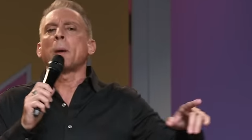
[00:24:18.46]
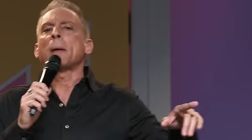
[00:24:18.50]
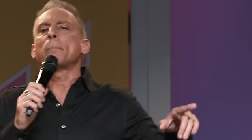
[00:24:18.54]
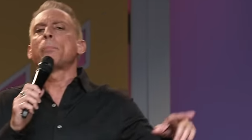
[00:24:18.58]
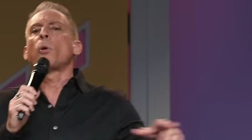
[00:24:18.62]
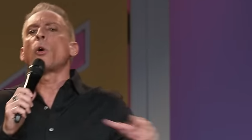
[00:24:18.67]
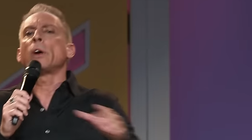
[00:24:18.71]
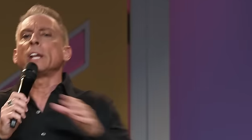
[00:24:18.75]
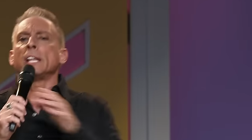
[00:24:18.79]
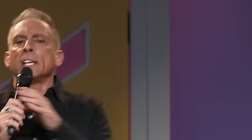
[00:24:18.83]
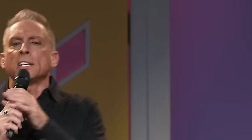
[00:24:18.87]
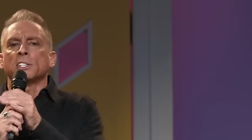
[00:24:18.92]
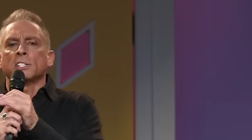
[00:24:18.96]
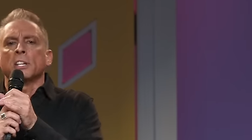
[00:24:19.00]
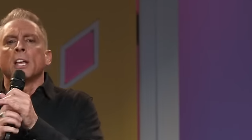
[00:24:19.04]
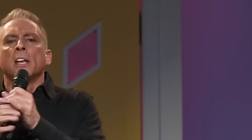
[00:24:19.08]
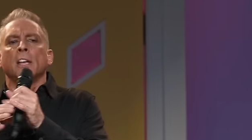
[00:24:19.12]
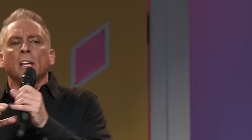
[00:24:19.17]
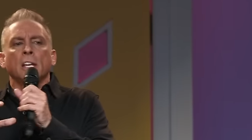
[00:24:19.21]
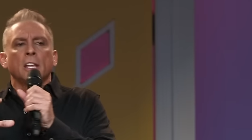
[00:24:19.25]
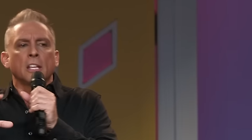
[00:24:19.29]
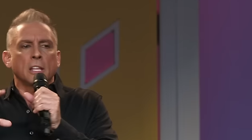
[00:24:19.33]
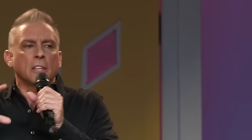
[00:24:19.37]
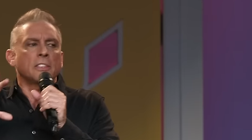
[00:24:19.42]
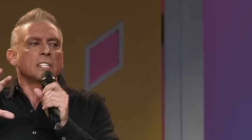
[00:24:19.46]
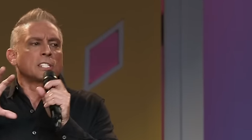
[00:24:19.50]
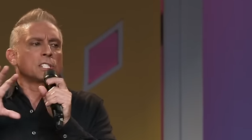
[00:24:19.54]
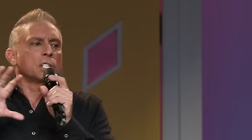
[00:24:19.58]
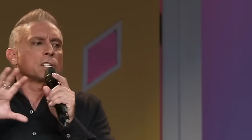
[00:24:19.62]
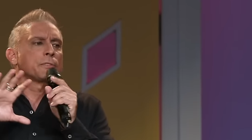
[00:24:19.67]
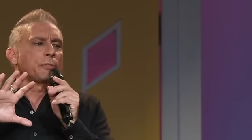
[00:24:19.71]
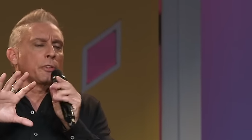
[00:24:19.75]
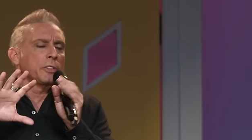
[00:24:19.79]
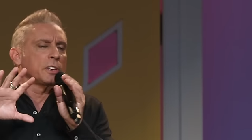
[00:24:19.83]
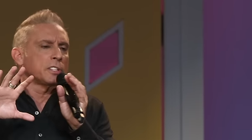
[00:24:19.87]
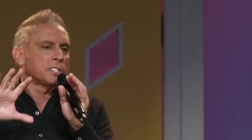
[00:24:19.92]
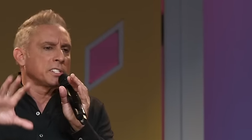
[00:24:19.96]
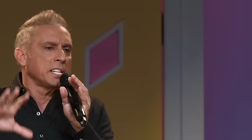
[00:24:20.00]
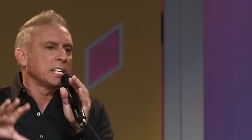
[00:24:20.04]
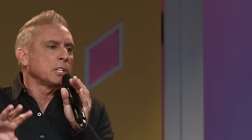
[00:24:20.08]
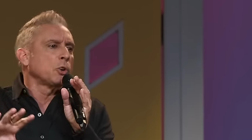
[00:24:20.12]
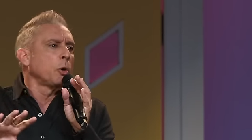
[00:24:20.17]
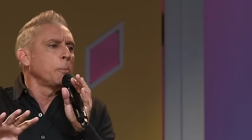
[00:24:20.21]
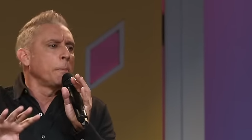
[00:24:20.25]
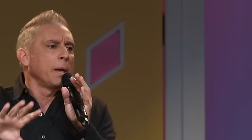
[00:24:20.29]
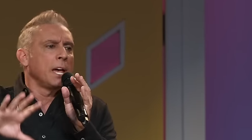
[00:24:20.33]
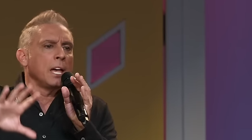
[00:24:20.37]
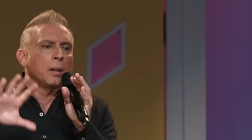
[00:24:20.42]
My point is, this is for the
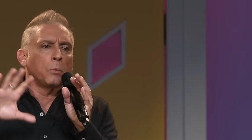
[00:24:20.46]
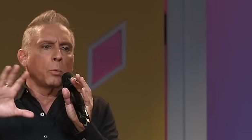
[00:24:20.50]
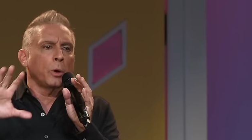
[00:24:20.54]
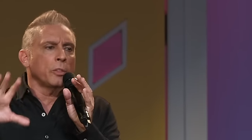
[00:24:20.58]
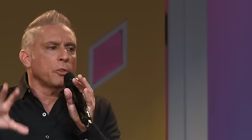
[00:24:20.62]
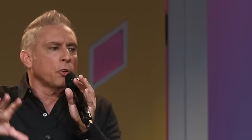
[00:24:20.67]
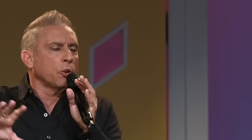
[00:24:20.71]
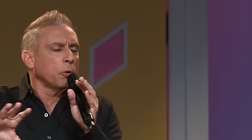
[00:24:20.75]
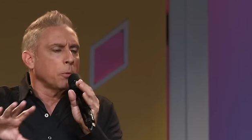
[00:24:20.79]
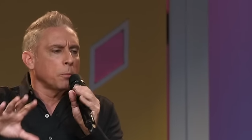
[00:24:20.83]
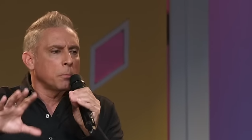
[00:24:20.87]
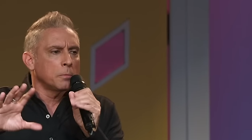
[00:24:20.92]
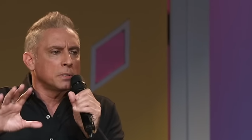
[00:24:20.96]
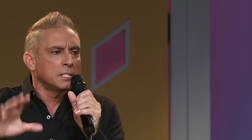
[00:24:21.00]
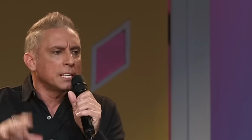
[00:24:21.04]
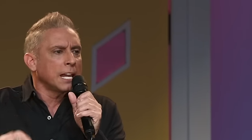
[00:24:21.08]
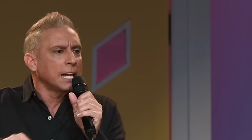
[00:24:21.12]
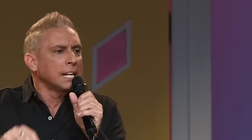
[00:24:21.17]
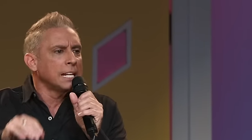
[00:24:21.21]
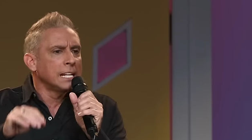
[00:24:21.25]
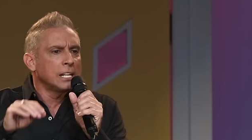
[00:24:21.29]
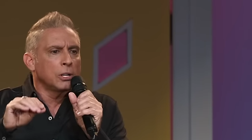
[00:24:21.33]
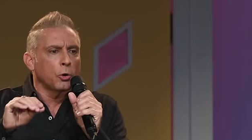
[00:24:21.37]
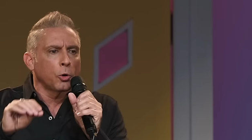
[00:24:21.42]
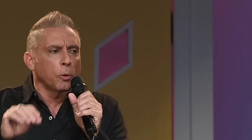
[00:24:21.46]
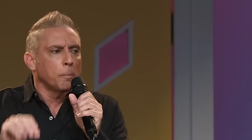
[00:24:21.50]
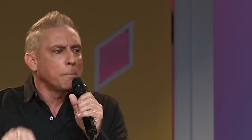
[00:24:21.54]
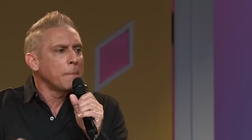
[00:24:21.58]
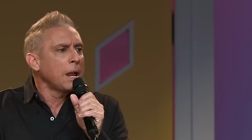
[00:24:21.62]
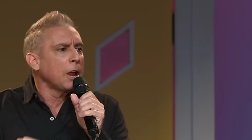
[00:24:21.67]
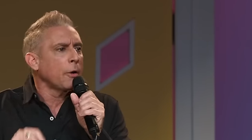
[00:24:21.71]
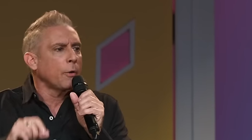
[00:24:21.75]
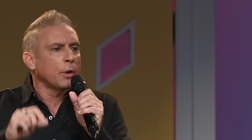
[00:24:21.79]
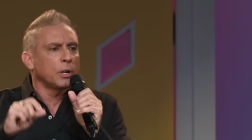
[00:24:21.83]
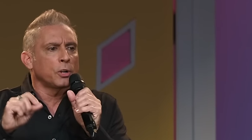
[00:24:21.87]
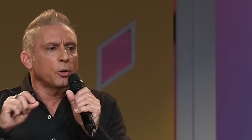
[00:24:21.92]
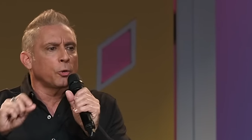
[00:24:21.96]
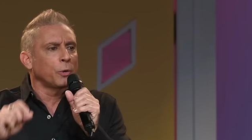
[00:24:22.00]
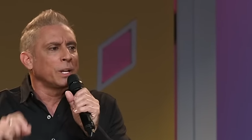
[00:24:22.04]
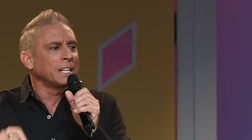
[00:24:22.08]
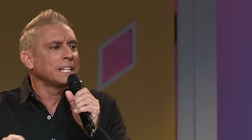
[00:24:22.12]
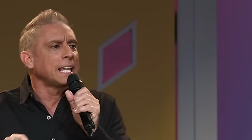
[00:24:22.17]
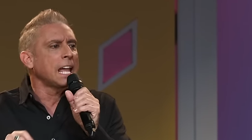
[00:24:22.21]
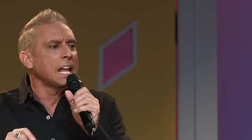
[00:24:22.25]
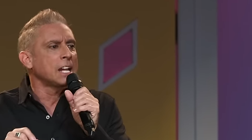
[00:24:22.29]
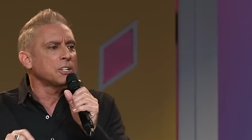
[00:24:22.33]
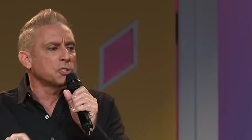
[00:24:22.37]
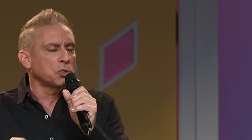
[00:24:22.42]
single man, whether you're dating or married or
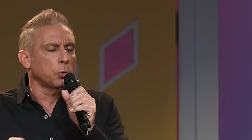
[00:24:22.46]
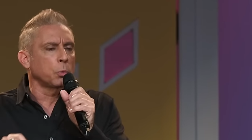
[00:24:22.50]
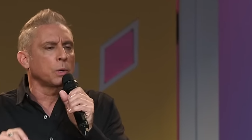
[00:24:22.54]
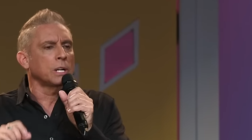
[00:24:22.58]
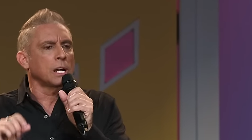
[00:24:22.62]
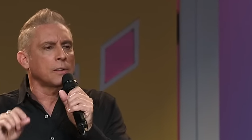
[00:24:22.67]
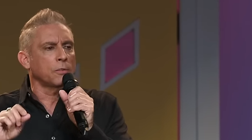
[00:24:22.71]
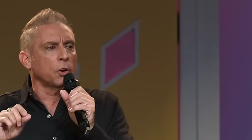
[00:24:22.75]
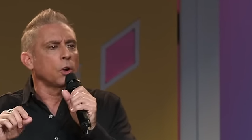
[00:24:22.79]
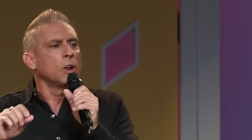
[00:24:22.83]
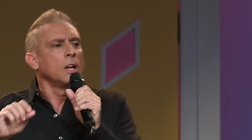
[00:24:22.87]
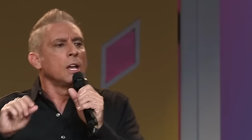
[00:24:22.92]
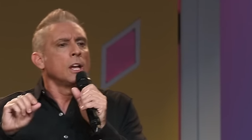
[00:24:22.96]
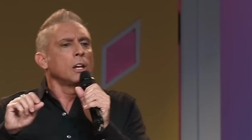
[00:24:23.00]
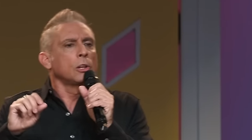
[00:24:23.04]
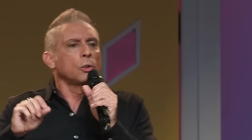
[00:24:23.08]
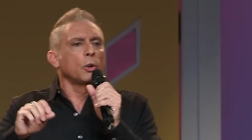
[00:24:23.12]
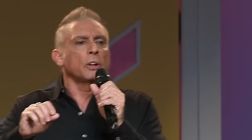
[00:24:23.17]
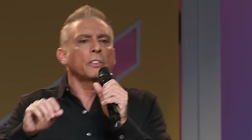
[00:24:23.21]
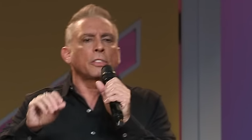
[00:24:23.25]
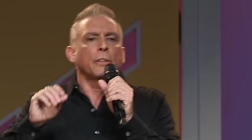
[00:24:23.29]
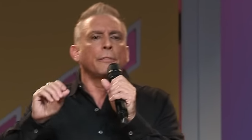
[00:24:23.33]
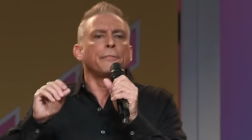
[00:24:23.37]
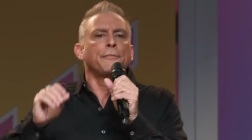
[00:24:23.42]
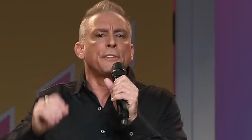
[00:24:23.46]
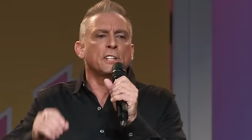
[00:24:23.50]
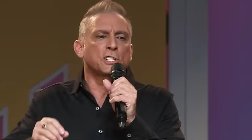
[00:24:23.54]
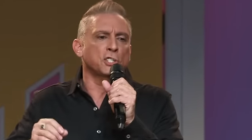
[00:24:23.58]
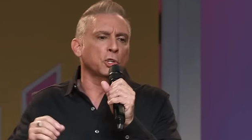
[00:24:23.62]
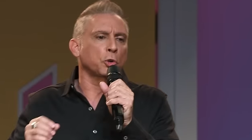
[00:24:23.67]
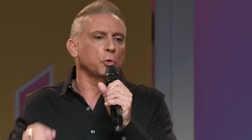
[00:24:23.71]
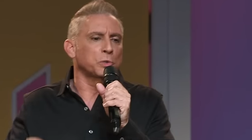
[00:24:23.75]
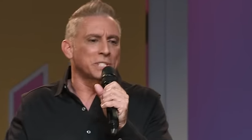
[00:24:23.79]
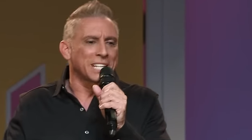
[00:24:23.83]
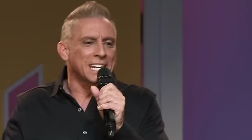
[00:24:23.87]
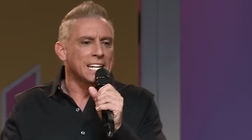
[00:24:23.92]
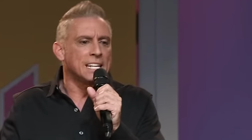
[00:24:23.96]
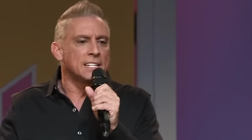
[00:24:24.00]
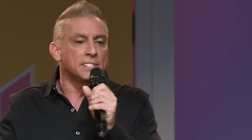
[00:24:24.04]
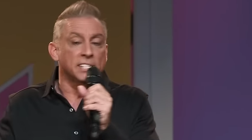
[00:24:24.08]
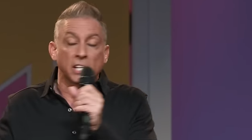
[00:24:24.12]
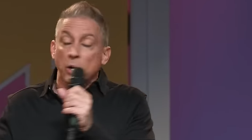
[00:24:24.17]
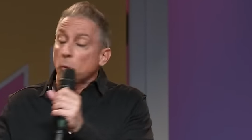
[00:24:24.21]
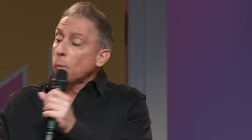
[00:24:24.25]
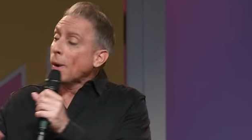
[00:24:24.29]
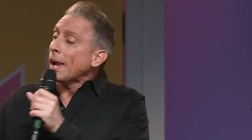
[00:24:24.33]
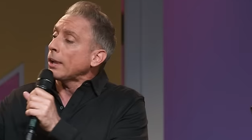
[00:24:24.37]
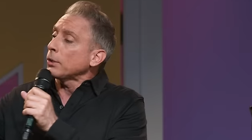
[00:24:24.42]
engaged or whatever. Look, the physical's
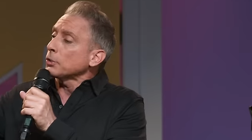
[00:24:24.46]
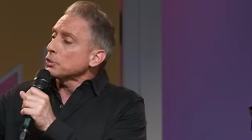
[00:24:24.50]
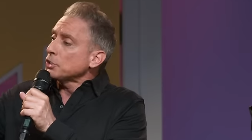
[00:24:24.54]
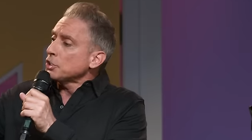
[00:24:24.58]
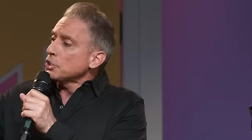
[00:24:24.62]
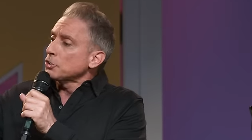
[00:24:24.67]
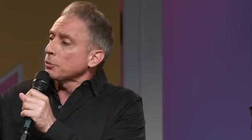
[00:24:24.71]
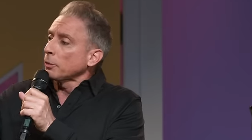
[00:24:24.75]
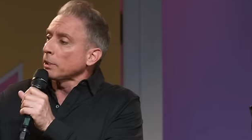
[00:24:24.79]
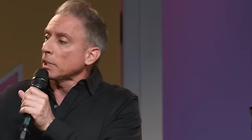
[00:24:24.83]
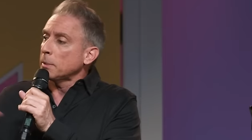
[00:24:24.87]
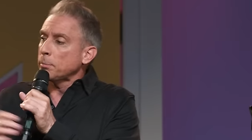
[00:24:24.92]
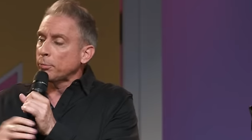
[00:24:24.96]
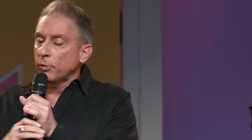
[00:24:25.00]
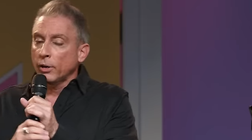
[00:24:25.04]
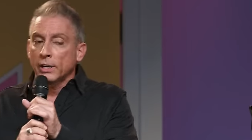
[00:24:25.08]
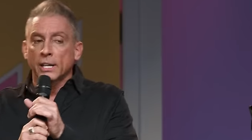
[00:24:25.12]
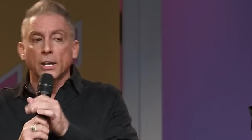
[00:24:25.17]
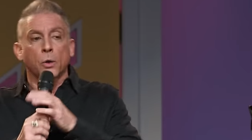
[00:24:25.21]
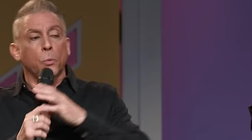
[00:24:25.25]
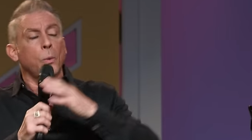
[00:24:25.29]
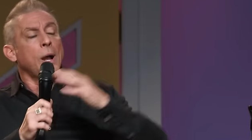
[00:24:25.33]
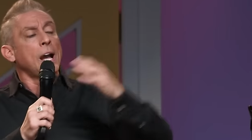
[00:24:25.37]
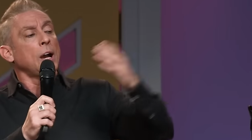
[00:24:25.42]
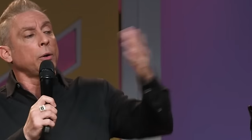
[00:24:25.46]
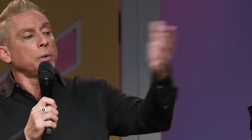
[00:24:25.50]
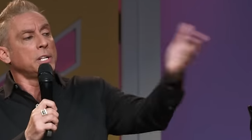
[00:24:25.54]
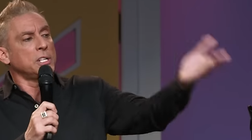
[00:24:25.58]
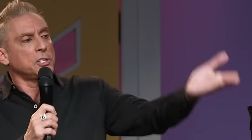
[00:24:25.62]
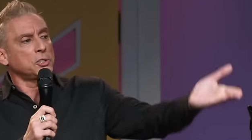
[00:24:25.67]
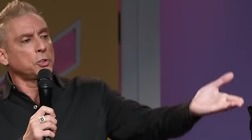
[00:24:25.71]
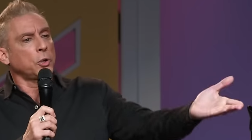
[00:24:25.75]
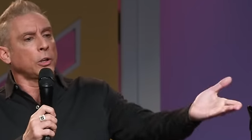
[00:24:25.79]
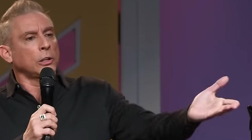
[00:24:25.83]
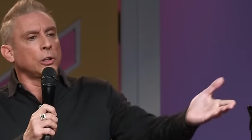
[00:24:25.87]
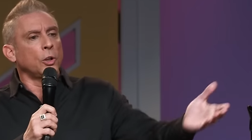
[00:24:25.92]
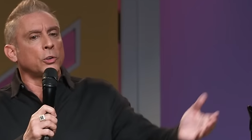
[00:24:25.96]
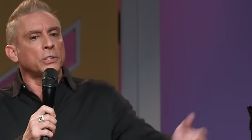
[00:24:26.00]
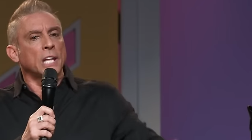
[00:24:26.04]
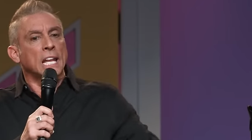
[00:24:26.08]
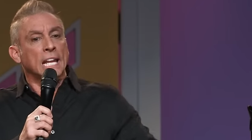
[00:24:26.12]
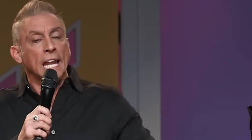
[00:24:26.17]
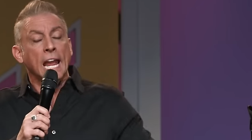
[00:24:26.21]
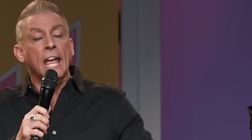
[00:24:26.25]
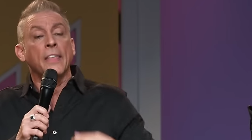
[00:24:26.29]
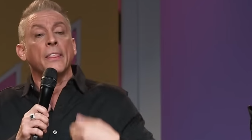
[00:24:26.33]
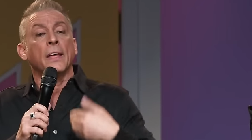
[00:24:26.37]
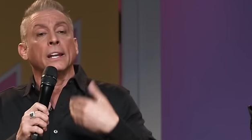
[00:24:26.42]
easy. Wow, she's really pretty. Wow, he's good
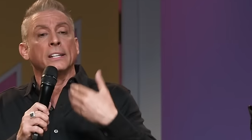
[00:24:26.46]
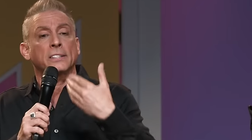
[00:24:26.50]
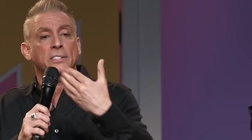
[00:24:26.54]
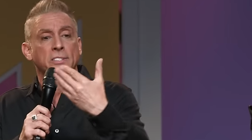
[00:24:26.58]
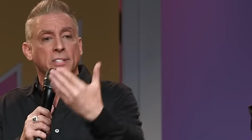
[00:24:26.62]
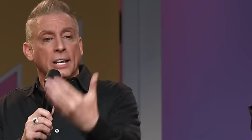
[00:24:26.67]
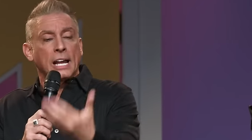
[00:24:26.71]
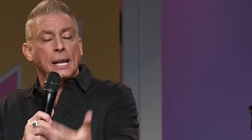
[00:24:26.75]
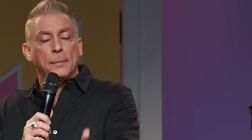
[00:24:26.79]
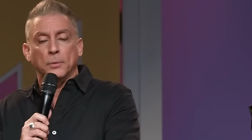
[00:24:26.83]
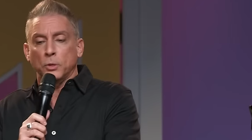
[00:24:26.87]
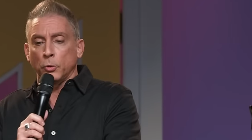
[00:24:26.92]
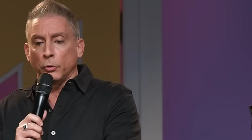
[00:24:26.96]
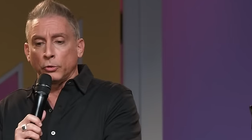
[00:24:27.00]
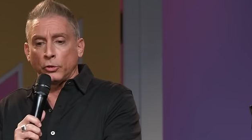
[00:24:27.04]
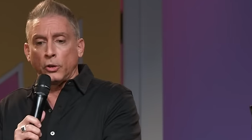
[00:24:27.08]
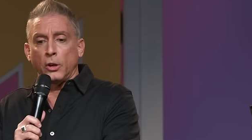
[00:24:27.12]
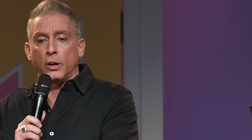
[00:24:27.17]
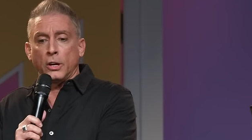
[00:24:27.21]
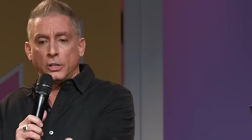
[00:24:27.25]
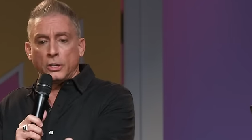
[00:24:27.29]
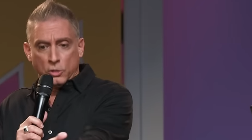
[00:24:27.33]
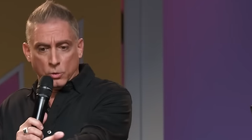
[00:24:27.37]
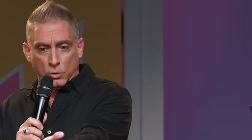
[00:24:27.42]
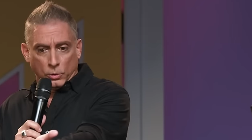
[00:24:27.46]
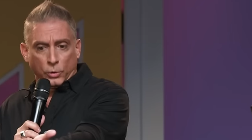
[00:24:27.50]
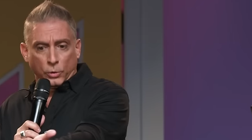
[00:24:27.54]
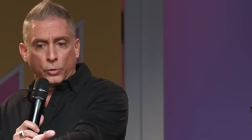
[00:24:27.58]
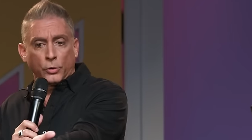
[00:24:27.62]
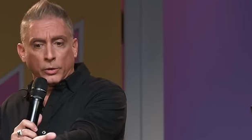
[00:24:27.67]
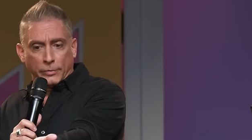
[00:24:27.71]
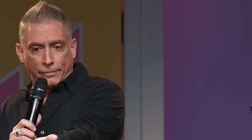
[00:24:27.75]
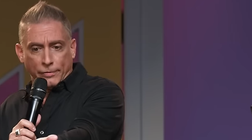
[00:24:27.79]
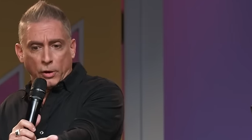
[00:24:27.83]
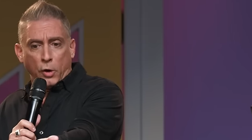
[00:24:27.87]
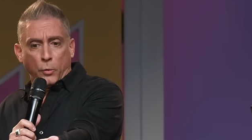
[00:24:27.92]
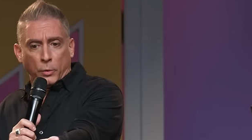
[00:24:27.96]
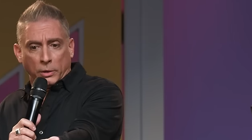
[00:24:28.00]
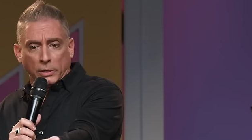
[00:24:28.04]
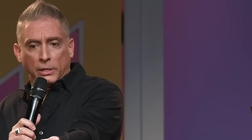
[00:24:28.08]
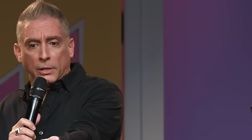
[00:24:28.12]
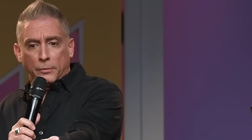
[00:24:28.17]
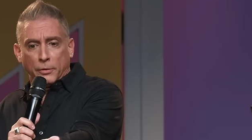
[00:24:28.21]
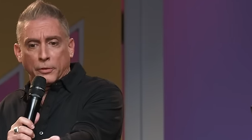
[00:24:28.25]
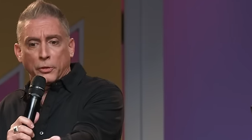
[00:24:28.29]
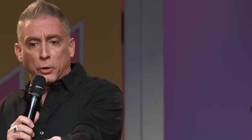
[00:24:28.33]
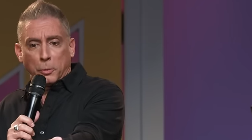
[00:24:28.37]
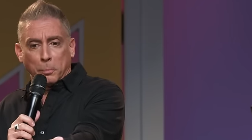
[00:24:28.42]
looking. And then as time goes on, you learn to fall in
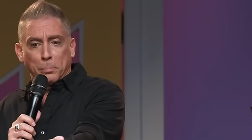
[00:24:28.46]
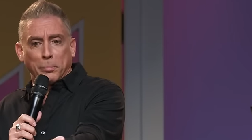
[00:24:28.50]
love with their